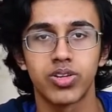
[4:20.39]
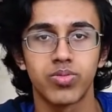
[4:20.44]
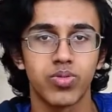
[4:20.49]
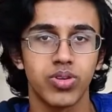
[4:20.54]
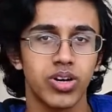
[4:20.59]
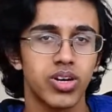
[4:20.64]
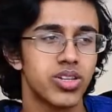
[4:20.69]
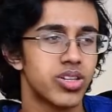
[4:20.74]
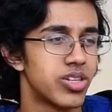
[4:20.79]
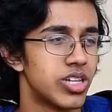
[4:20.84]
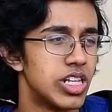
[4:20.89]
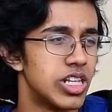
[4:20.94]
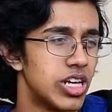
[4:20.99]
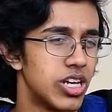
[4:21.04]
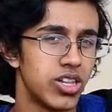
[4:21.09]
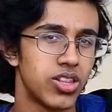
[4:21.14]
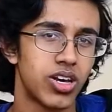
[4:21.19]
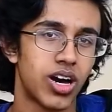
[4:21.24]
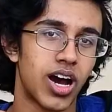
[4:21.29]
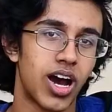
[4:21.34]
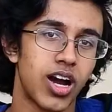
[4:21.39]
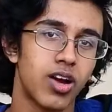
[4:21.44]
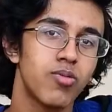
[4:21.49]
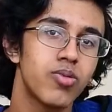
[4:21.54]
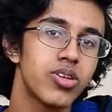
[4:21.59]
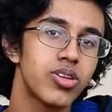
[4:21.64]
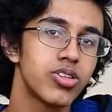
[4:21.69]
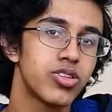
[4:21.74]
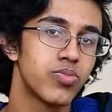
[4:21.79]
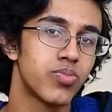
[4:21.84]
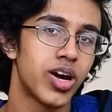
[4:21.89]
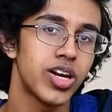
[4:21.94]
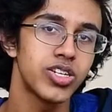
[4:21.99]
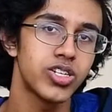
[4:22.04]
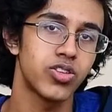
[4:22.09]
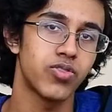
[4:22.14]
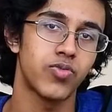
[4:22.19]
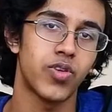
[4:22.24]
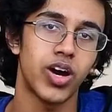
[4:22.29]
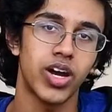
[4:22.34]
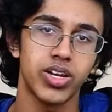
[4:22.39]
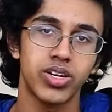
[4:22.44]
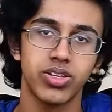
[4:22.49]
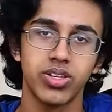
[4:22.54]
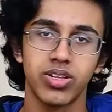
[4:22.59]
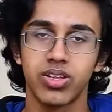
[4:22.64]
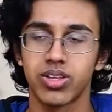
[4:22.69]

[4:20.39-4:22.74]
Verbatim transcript: because in the higher ones you might just find